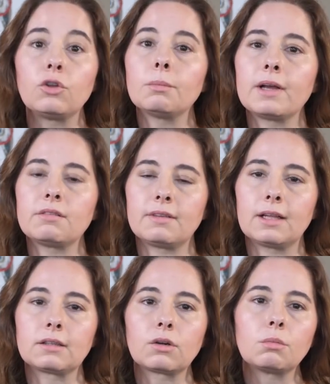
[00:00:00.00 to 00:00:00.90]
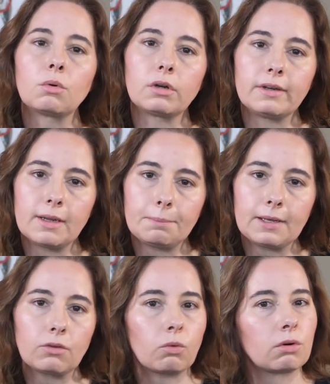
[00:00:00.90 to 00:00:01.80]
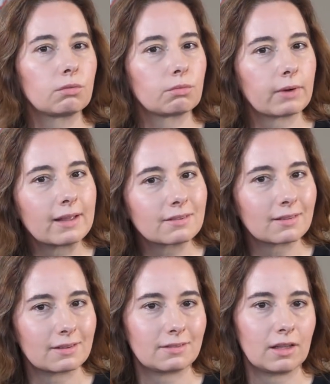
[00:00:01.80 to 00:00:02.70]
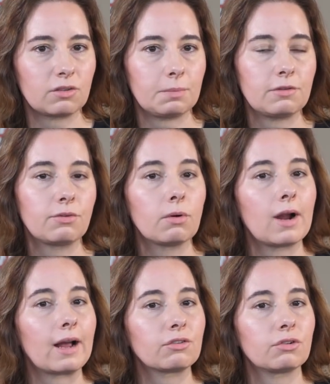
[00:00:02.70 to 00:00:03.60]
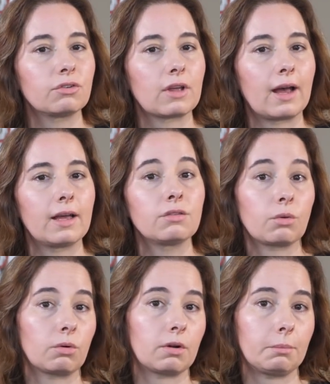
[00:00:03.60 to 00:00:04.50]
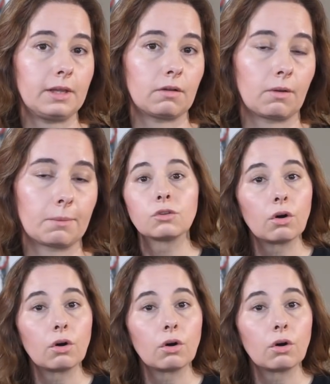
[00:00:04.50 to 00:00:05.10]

You might see a little more nipping or restlessness before exercise or a meal.